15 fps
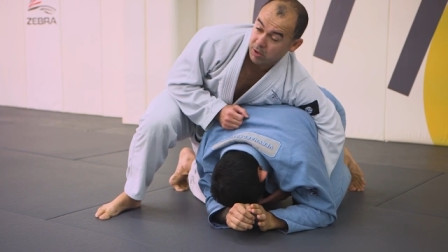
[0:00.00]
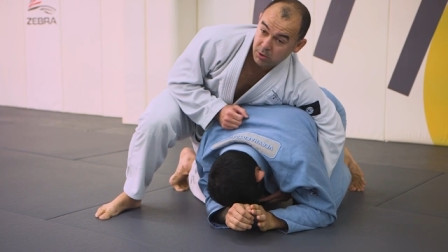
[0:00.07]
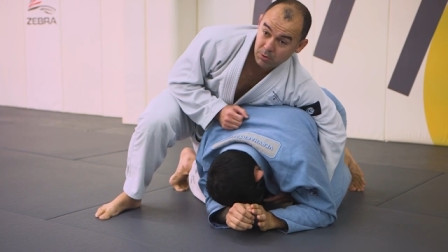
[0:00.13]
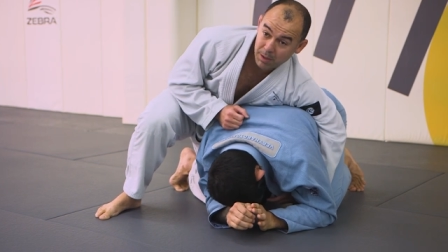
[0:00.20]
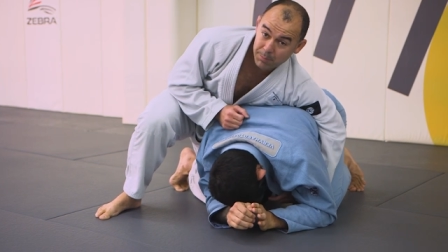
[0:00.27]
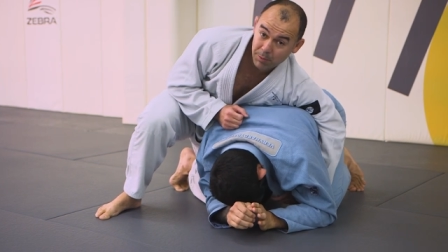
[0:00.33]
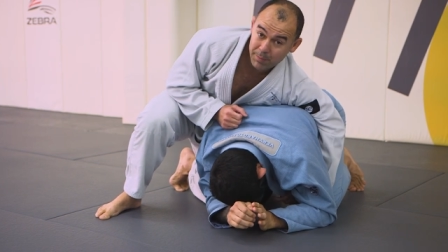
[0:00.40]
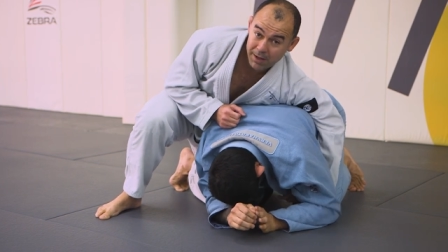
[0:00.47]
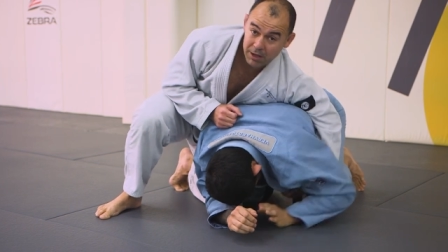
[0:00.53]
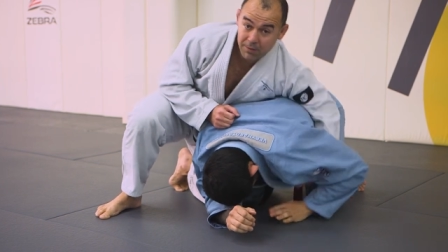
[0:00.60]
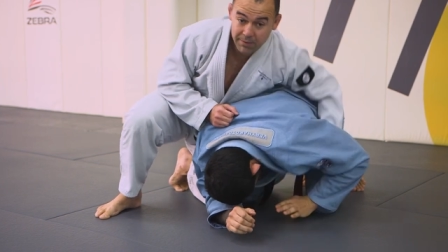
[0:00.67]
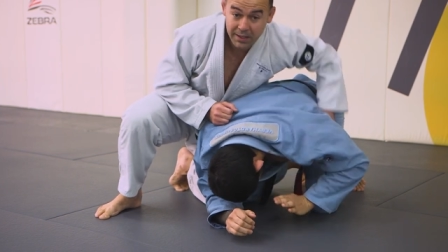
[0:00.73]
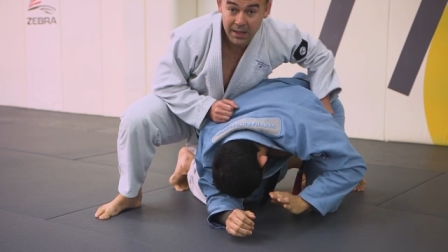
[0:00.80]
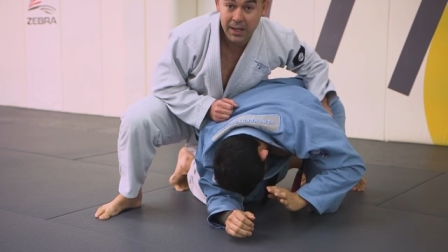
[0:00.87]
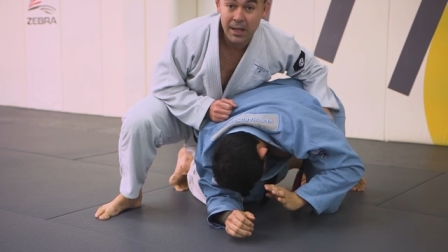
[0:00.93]
So I put my hand
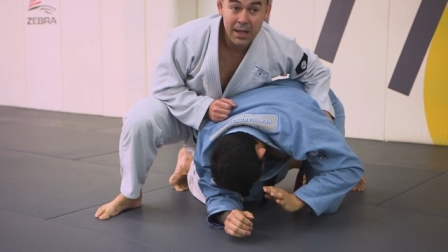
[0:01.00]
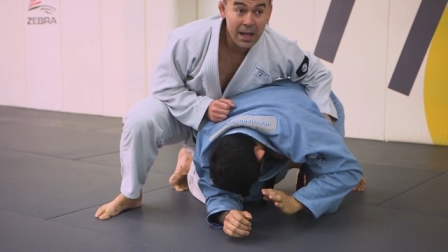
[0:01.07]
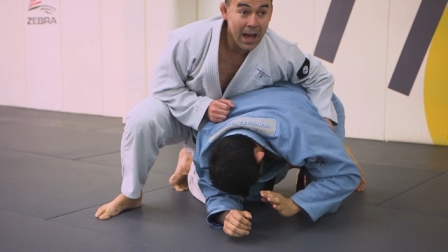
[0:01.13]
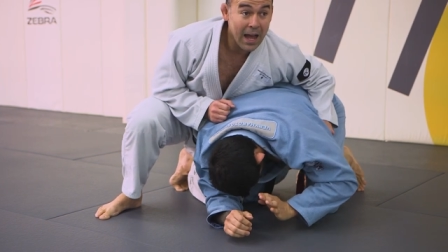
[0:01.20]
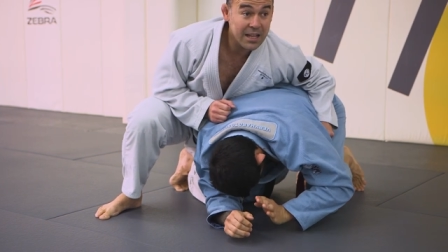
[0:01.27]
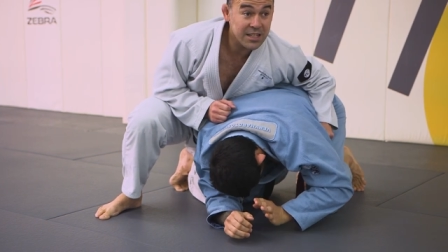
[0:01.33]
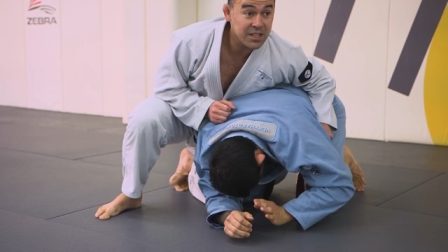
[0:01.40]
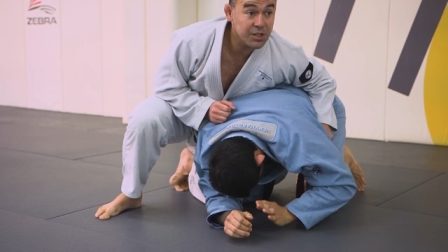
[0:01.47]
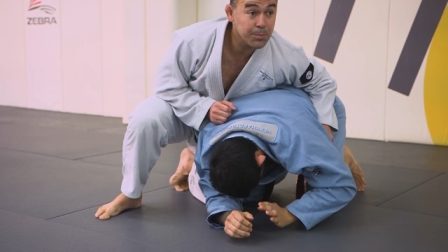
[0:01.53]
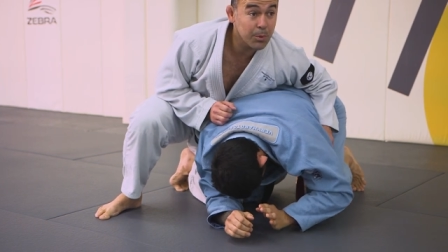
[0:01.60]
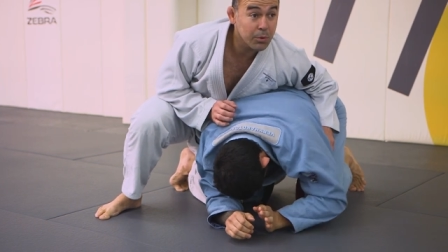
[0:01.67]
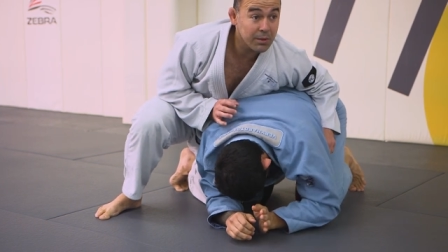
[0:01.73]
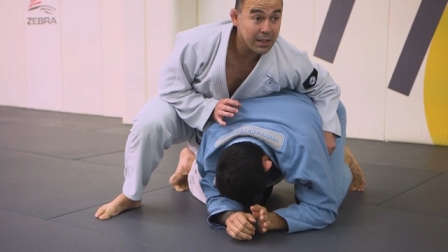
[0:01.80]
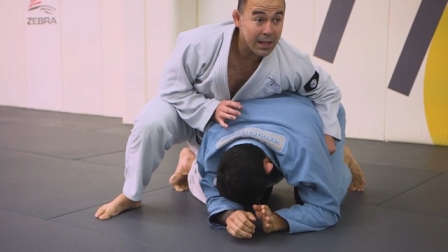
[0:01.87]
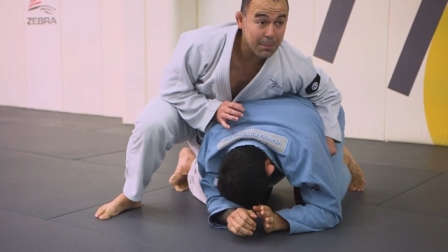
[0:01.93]
over there, I just
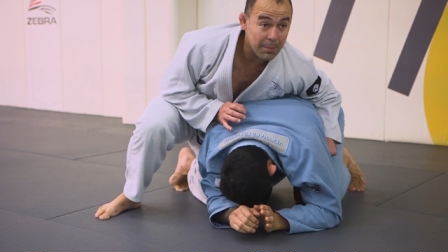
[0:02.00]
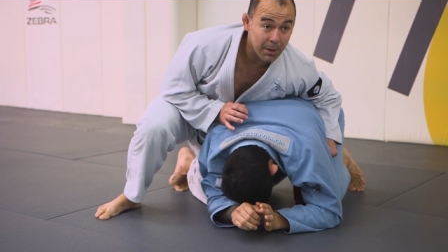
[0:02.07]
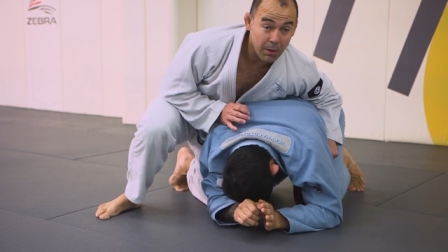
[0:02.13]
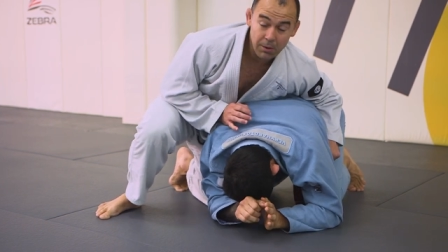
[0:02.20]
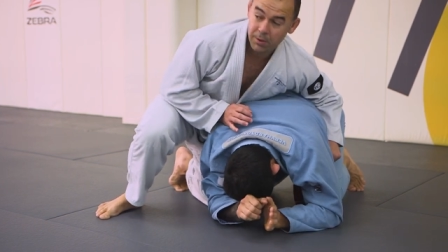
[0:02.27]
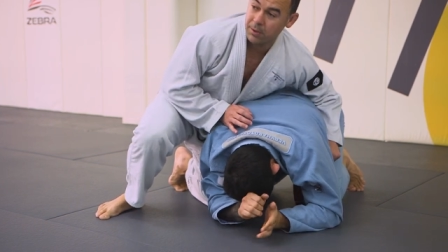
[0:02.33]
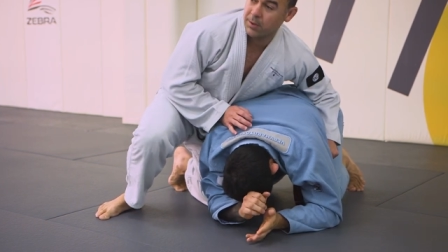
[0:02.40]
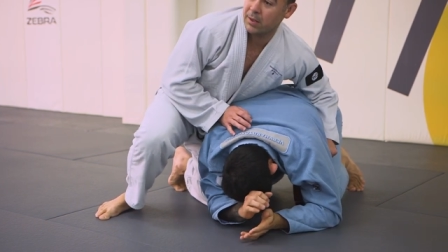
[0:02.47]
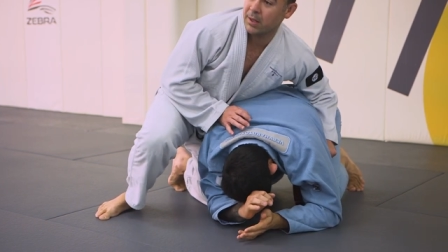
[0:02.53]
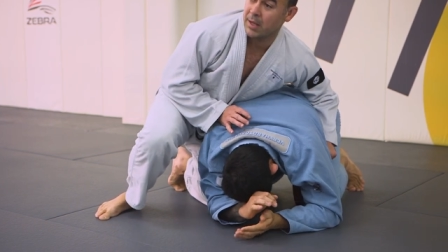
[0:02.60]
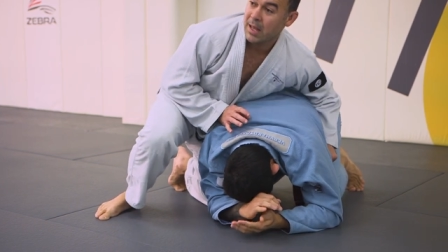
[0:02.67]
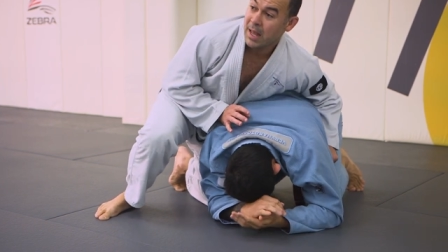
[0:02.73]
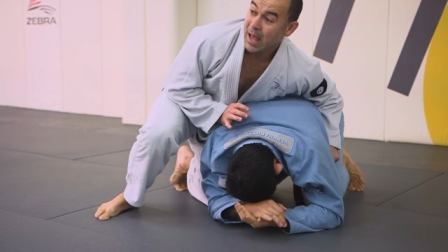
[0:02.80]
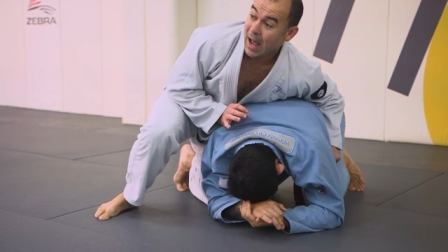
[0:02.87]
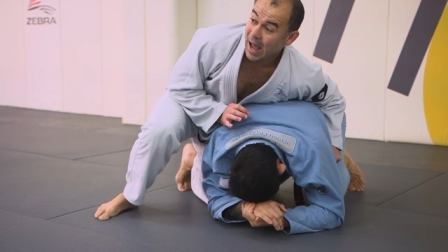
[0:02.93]
pull the lapel.
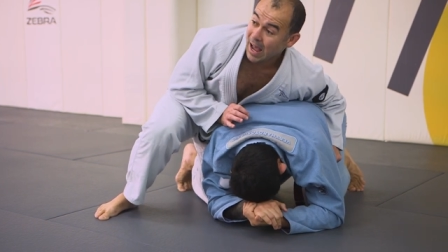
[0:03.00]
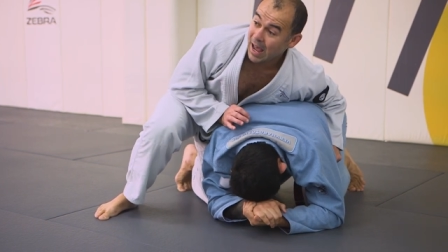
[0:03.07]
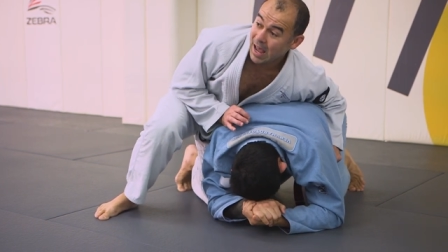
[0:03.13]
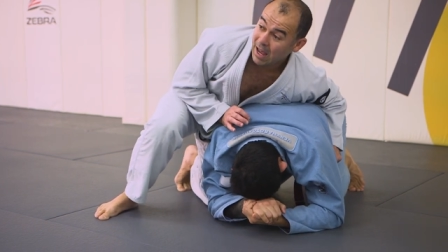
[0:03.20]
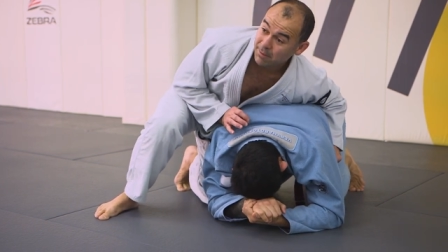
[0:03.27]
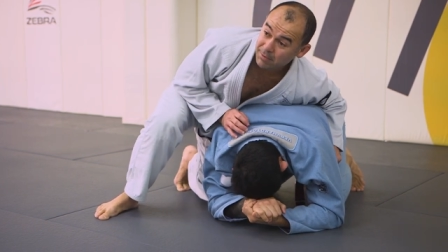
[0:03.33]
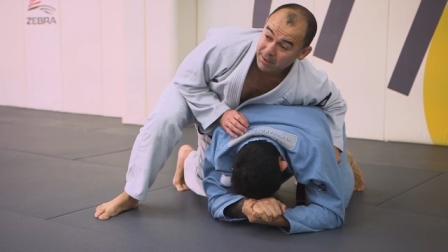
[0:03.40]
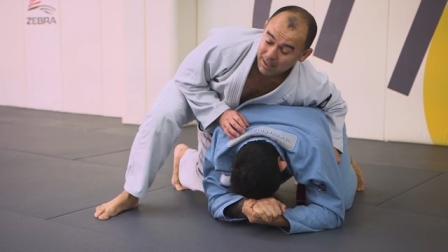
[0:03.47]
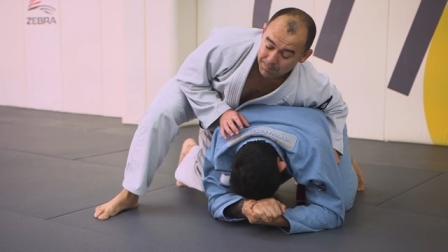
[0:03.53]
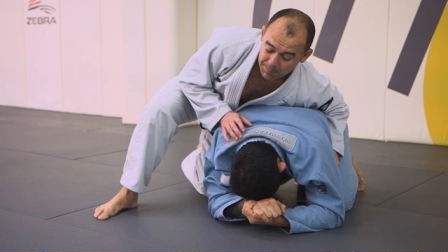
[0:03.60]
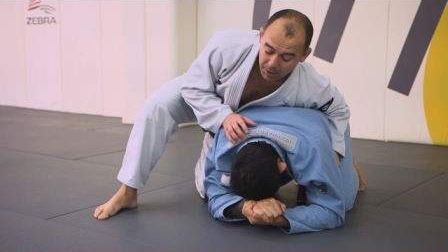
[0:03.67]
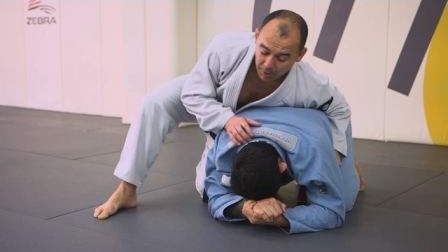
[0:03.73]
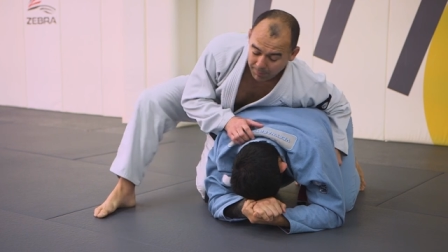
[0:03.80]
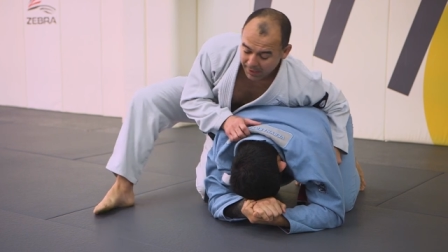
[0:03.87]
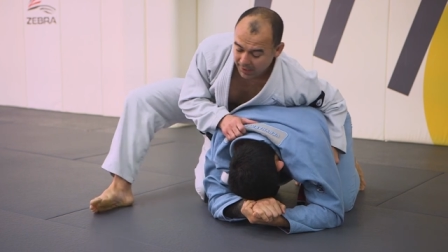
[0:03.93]
I have the
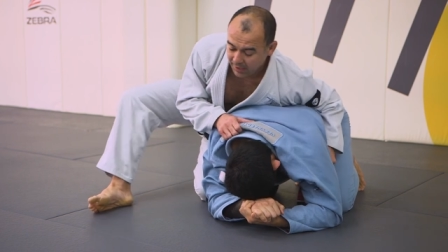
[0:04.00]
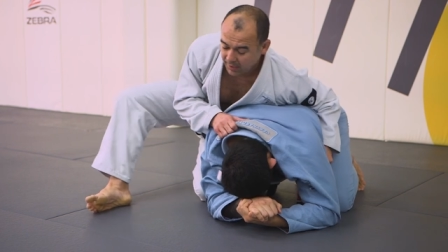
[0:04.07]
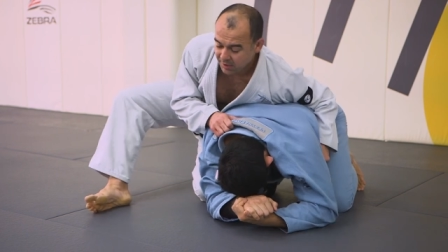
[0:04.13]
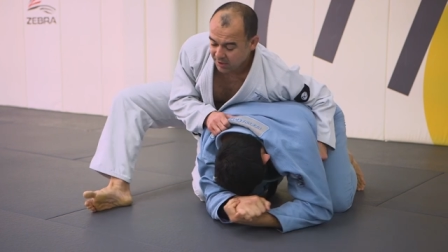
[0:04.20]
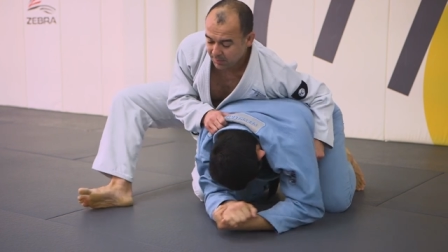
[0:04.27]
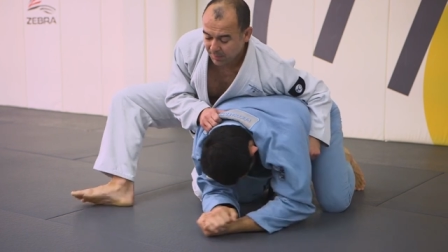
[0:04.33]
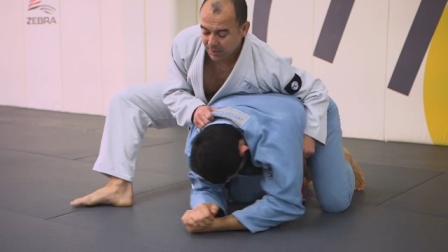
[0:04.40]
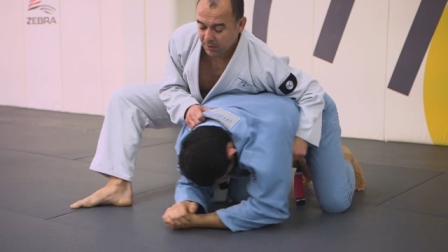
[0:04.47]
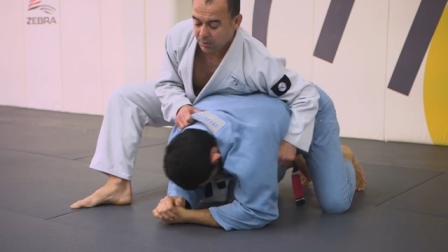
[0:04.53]
lapel on my hand, turn my